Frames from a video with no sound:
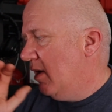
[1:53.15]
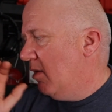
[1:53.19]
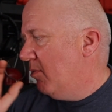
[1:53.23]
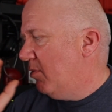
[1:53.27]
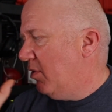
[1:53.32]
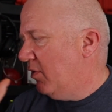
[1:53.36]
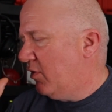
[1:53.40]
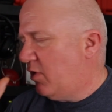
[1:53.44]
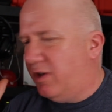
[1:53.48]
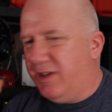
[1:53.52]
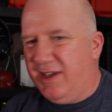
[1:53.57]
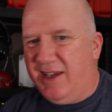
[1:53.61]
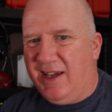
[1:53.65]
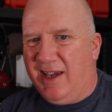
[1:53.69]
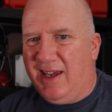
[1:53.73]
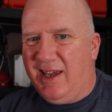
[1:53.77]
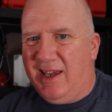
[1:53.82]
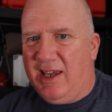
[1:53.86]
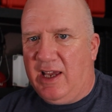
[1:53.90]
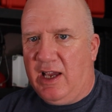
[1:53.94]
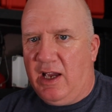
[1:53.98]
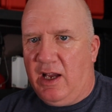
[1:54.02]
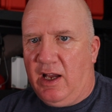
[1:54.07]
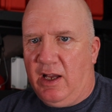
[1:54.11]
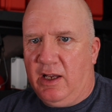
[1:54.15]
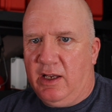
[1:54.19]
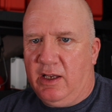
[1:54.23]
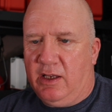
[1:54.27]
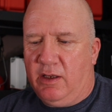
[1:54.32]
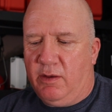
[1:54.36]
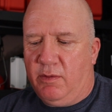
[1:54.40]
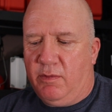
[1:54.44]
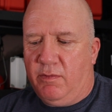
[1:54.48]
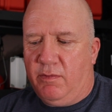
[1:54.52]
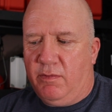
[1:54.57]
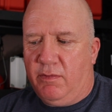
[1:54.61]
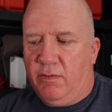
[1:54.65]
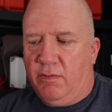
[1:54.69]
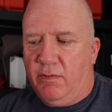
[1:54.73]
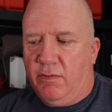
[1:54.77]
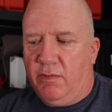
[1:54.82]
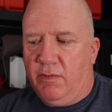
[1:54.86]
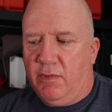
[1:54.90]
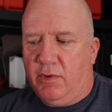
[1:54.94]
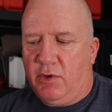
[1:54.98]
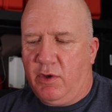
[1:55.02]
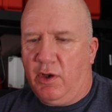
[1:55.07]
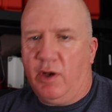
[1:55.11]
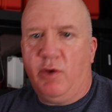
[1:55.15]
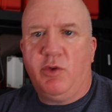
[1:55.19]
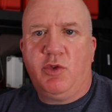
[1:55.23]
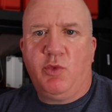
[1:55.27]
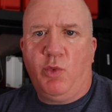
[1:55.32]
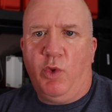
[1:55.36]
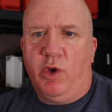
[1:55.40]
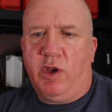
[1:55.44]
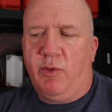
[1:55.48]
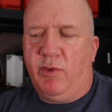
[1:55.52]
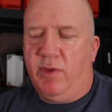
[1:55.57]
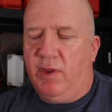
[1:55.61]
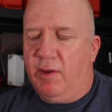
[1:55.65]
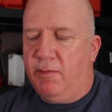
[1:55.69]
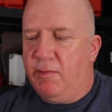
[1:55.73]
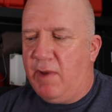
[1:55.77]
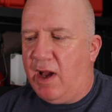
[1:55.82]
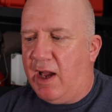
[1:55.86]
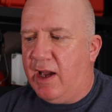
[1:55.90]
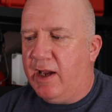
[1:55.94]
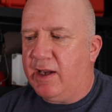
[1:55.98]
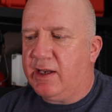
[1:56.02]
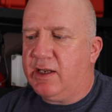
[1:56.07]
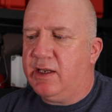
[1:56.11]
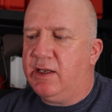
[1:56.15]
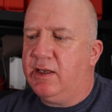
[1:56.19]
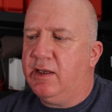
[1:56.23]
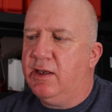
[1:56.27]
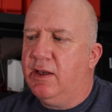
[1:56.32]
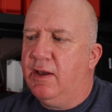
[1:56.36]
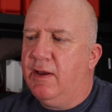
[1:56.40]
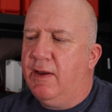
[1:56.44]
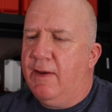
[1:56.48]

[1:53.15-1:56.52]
But got it was working with the Mac.